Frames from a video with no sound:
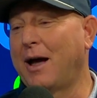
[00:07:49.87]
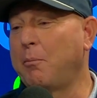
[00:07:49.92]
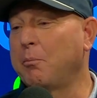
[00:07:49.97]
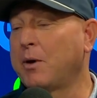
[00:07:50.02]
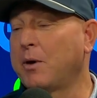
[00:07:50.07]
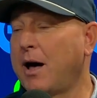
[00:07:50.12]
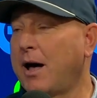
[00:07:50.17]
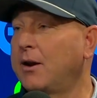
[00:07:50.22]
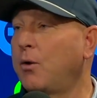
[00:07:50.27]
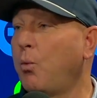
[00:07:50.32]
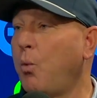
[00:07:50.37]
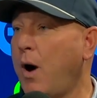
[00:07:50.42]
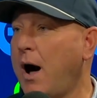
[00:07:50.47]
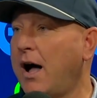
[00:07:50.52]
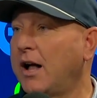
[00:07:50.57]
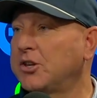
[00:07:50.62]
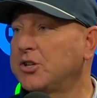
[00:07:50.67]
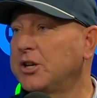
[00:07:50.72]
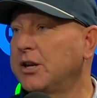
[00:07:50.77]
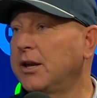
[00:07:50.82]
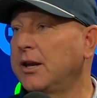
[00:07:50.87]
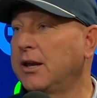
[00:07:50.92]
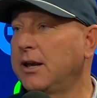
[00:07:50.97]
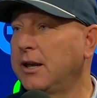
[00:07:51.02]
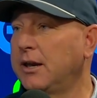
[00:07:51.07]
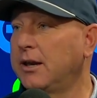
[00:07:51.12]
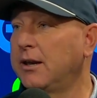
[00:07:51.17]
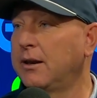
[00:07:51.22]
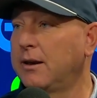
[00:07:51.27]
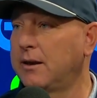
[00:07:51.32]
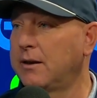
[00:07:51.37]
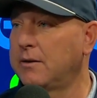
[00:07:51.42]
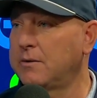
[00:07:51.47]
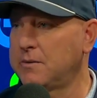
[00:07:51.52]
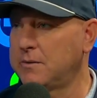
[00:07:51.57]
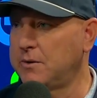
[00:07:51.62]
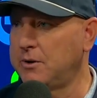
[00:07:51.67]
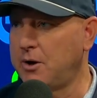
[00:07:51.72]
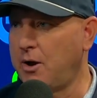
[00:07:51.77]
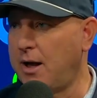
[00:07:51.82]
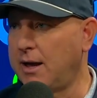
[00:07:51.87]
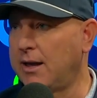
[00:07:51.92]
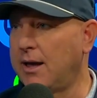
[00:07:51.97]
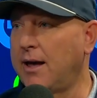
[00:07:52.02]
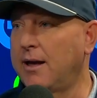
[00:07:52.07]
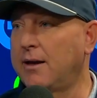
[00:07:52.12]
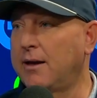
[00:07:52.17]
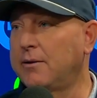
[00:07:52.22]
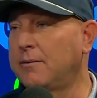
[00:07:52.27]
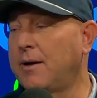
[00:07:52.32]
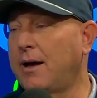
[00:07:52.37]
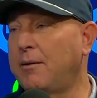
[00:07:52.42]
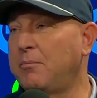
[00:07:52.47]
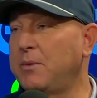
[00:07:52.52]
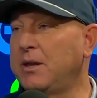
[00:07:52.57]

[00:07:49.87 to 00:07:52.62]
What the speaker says: I'm kind of watching, and I